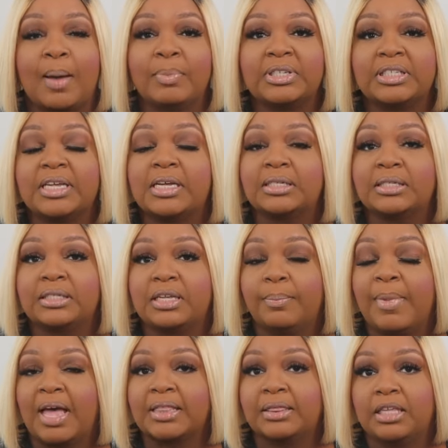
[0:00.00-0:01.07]
I'm gonna say, a
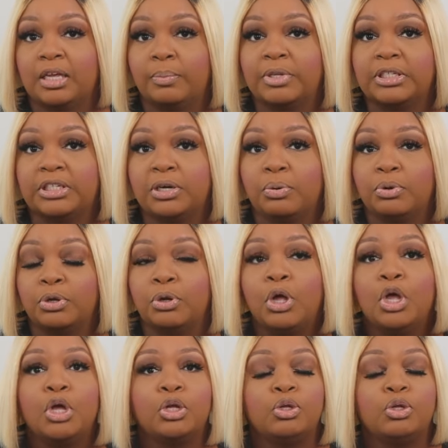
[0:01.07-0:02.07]
semi-thick material.